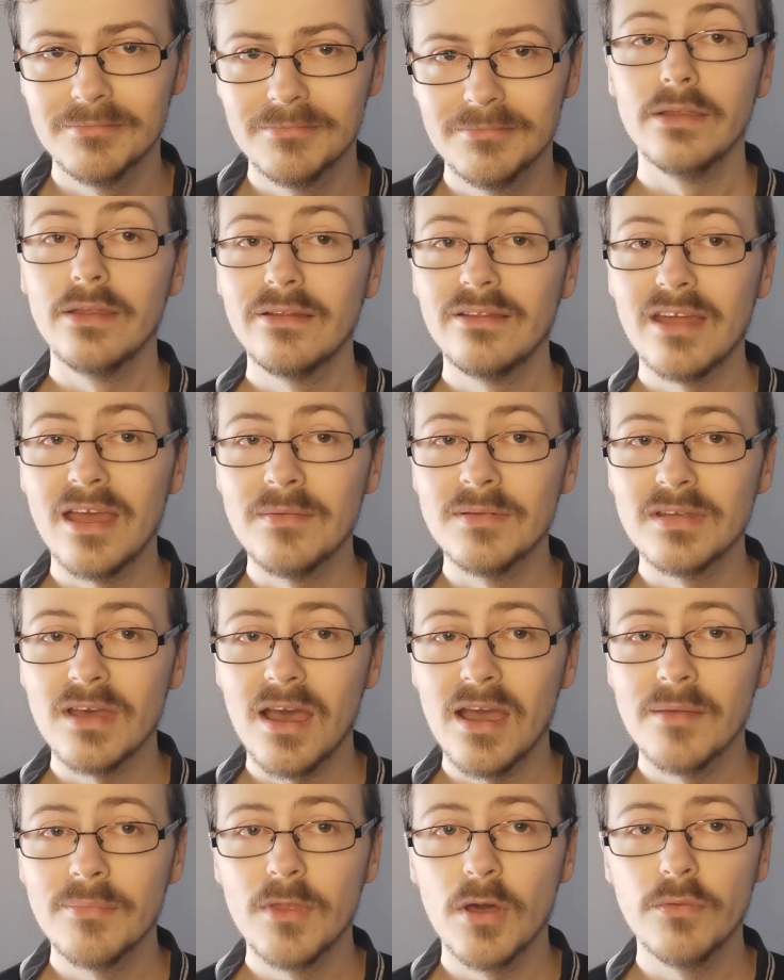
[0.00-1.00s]
At the same
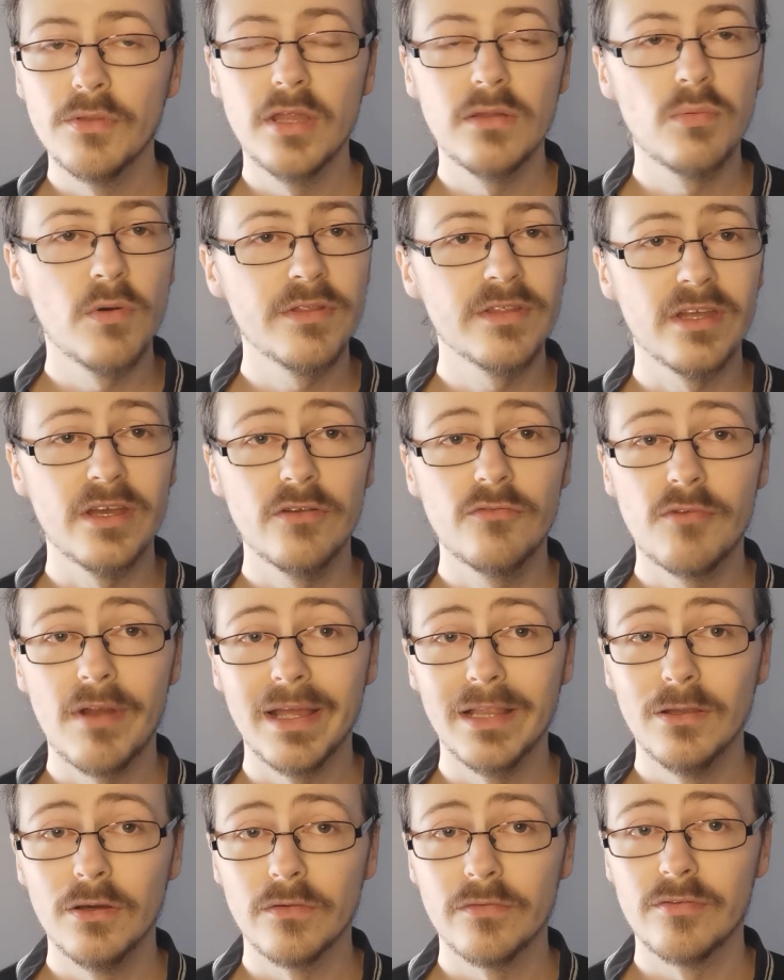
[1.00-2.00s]
time though, this wasn't a
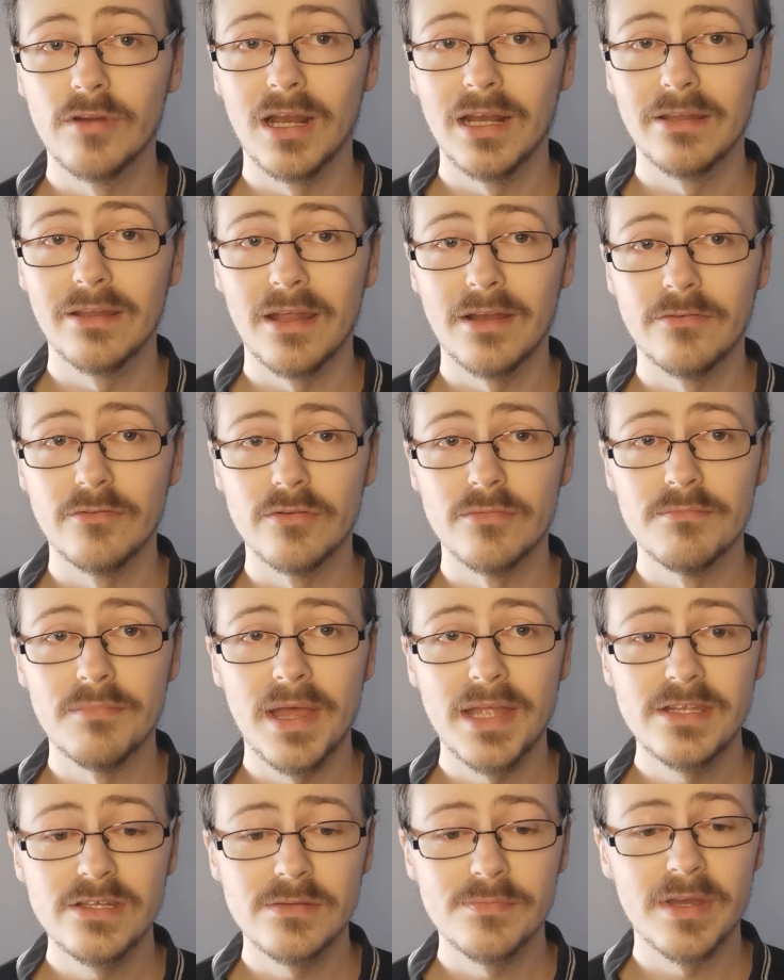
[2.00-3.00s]
great look for Alexander and
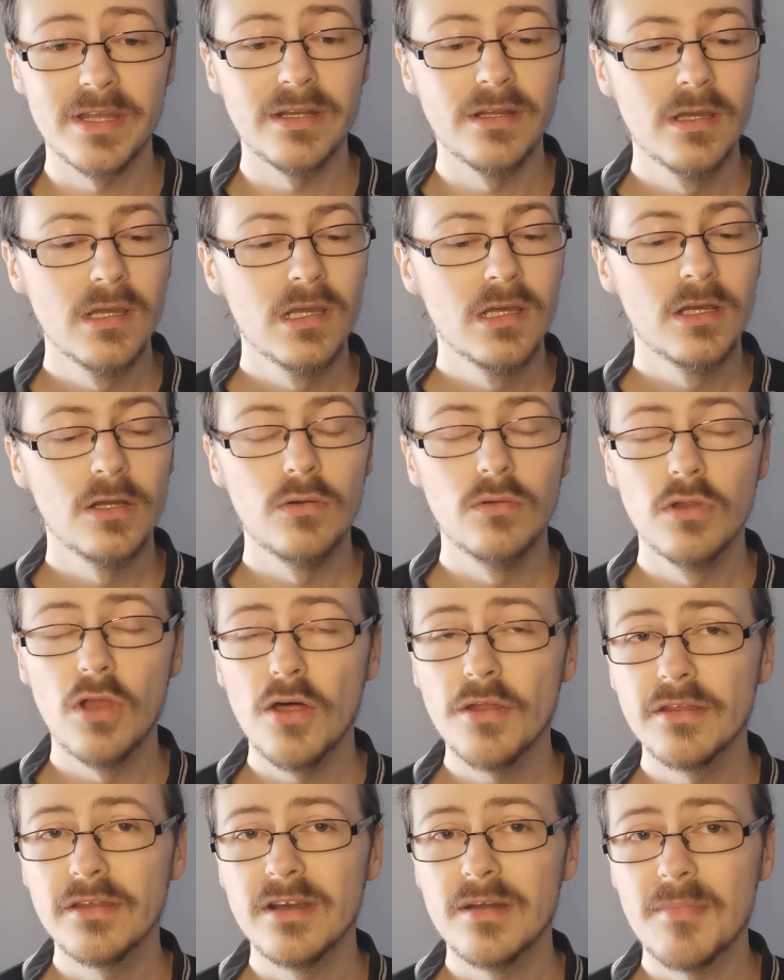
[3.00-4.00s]
Benjamin, who
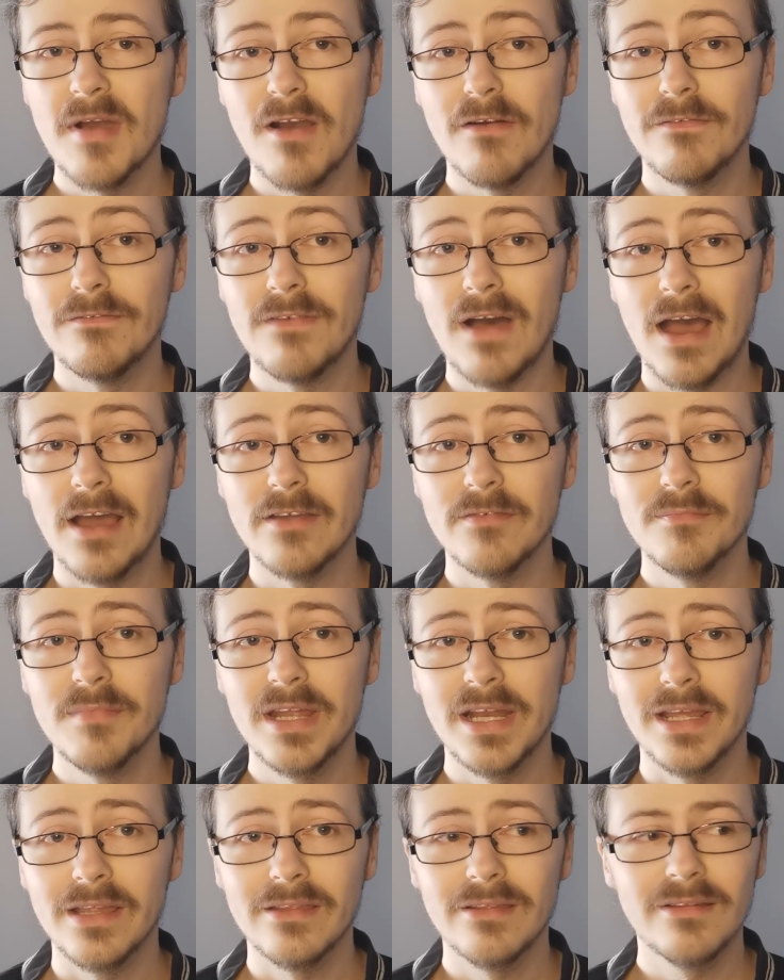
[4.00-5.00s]
lost in about 5
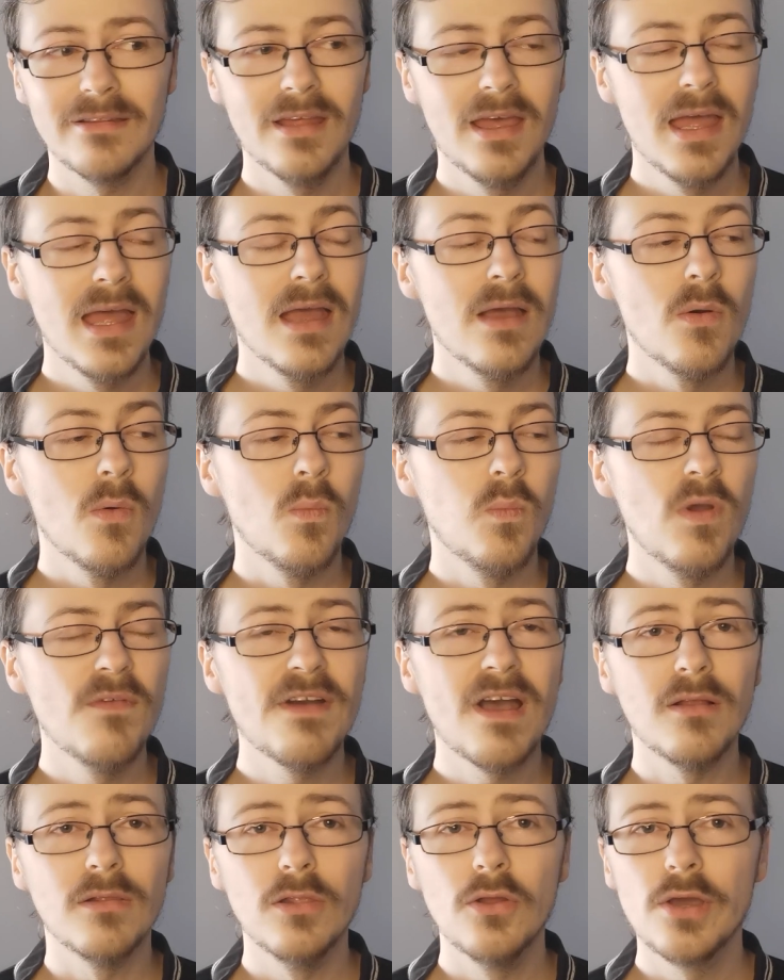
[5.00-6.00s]
minutes
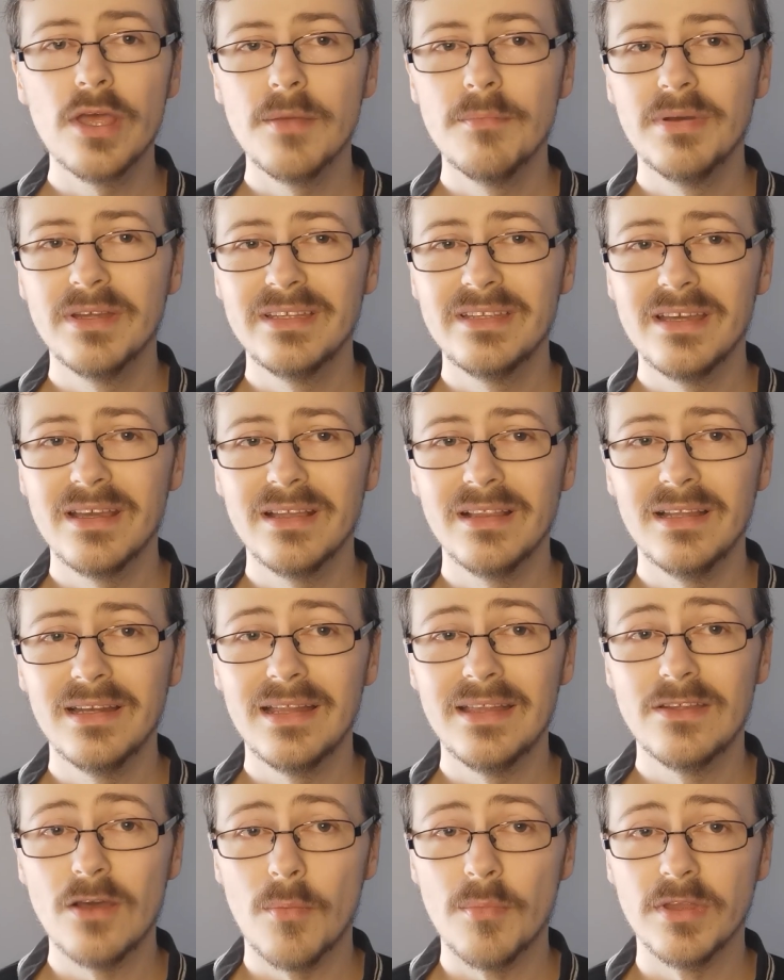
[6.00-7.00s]
without looking
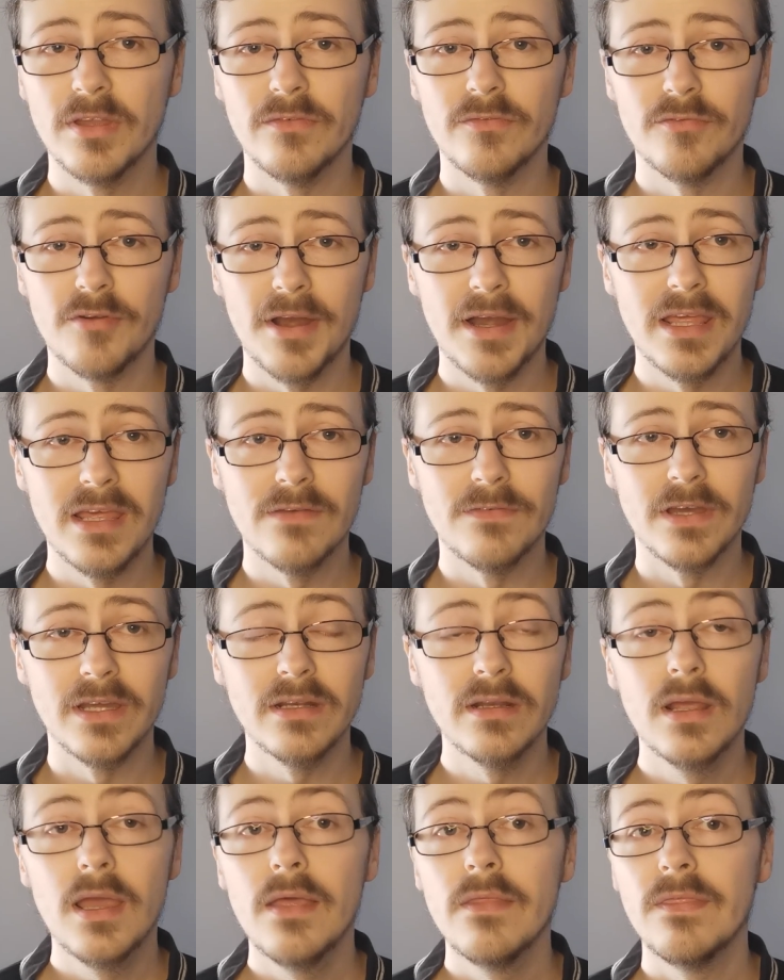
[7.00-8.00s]
particularly dominant for any of
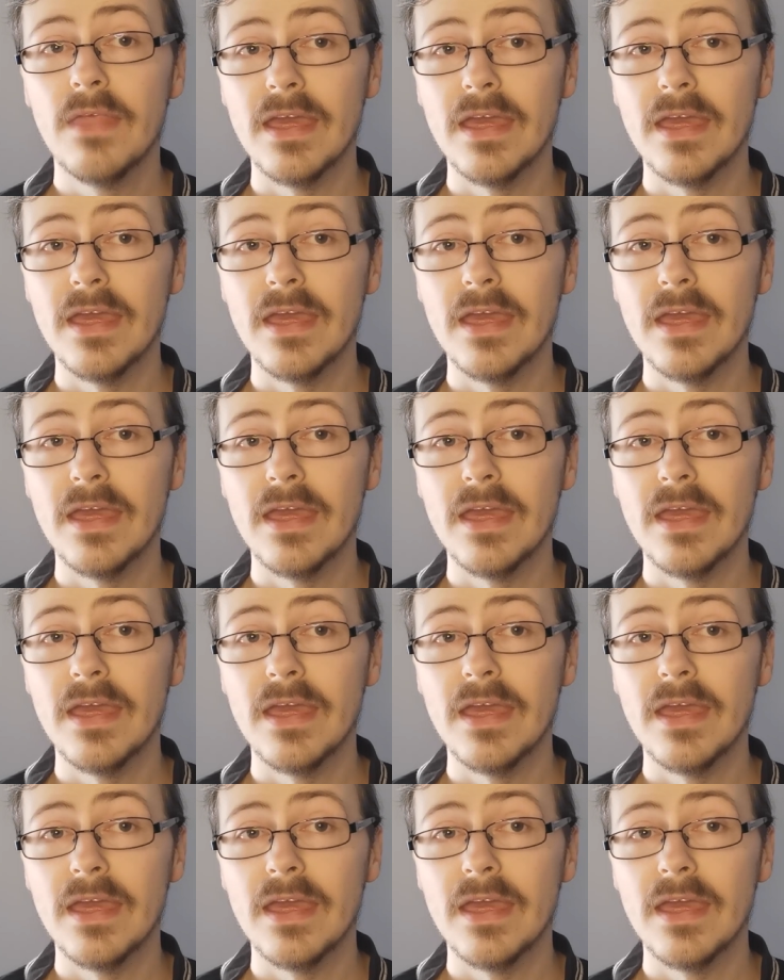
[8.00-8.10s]
it.